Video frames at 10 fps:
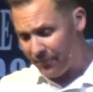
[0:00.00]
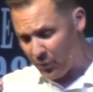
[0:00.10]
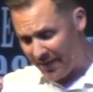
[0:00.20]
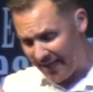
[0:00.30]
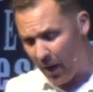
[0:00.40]

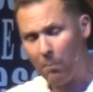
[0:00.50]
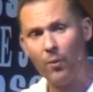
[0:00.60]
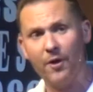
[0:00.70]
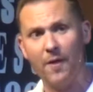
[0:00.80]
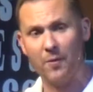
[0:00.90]
so we can
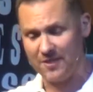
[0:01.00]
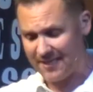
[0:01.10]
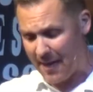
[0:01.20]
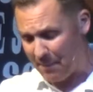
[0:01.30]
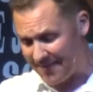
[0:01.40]
help one another
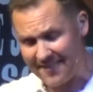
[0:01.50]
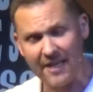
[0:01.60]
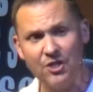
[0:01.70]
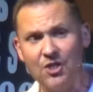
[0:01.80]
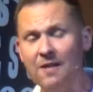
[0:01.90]
escape
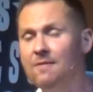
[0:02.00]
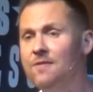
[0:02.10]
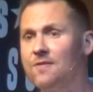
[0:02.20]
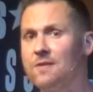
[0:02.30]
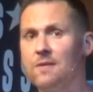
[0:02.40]

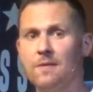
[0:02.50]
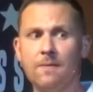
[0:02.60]
addictions,